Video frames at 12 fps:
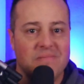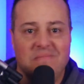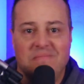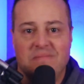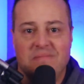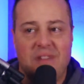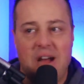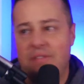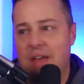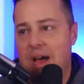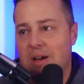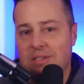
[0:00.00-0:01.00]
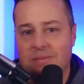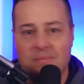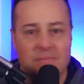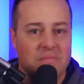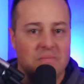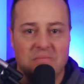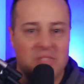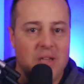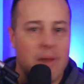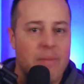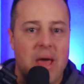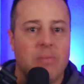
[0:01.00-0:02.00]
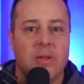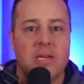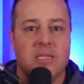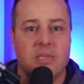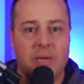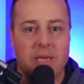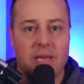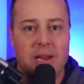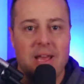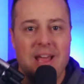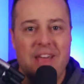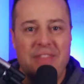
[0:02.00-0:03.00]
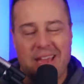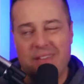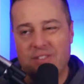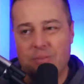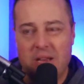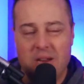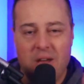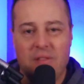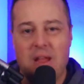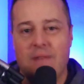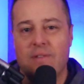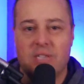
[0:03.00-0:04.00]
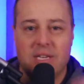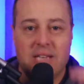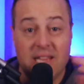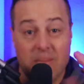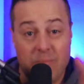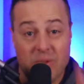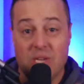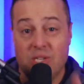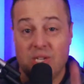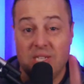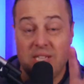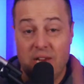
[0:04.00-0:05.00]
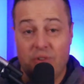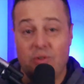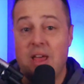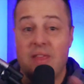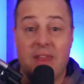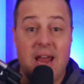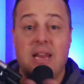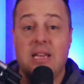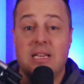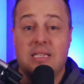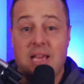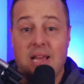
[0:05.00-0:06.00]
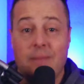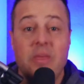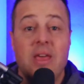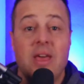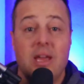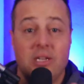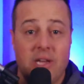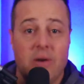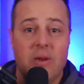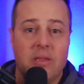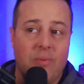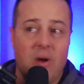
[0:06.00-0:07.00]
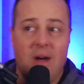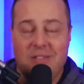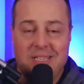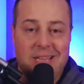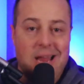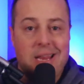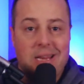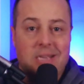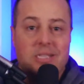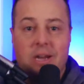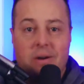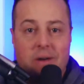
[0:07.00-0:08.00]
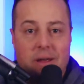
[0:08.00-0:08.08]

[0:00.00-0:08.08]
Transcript: $5,000, it's not a bad place to begin. That gives me enough leverage to take the positions intraday that I need to take and generate the profits that I need to generate.